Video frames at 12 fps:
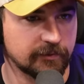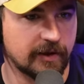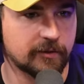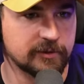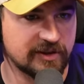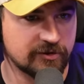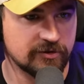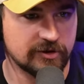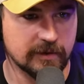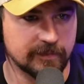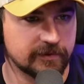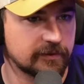requisition mm-hmm.
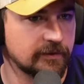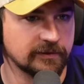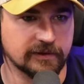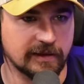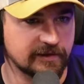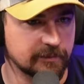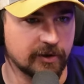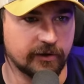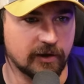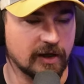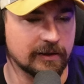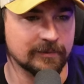chips, or, and some
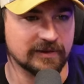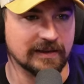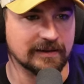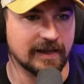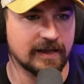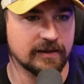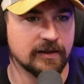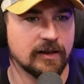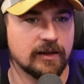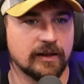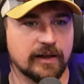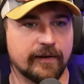other items yeah, everybody like that, gets
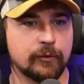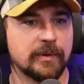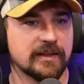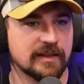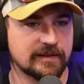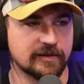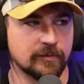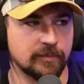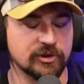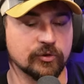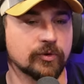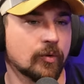those. I think everybody gets them,
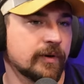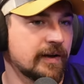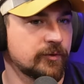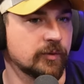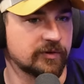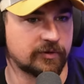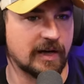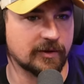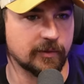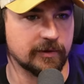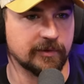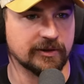but you don't have to extract
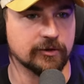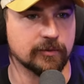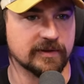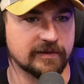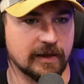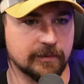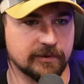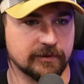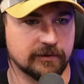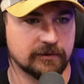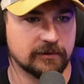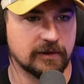with them like you do with the
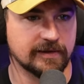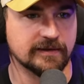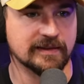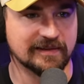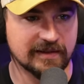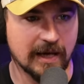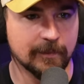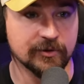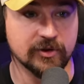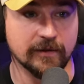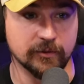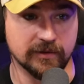samples. I think the samples
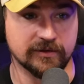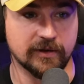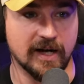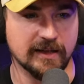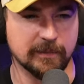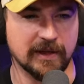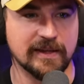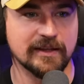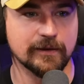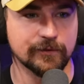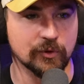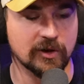you have to extract, but okay. I think
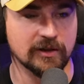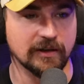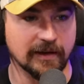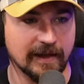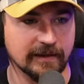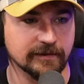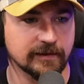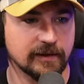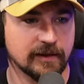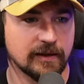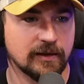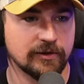if you collect
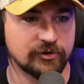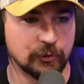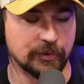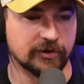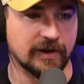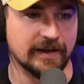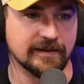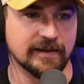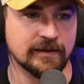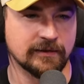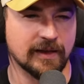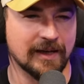super credits
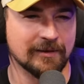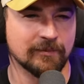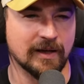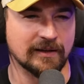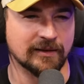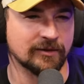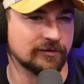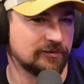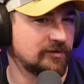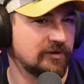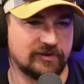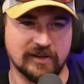in game and then
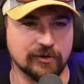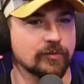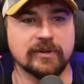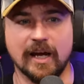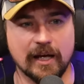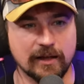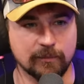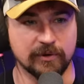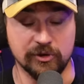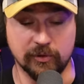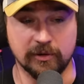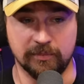just say you die, but
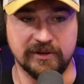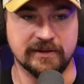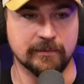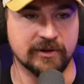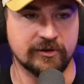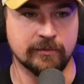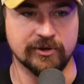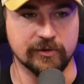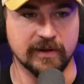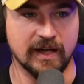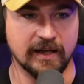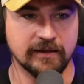you complete the mission, but you
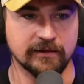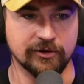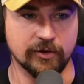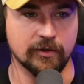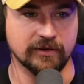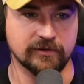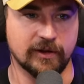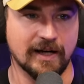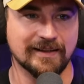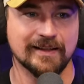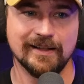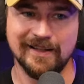right. die and you don't
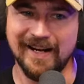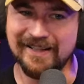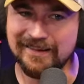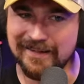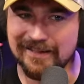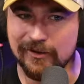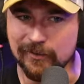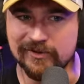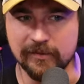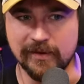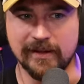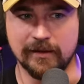extract, I think you still get them.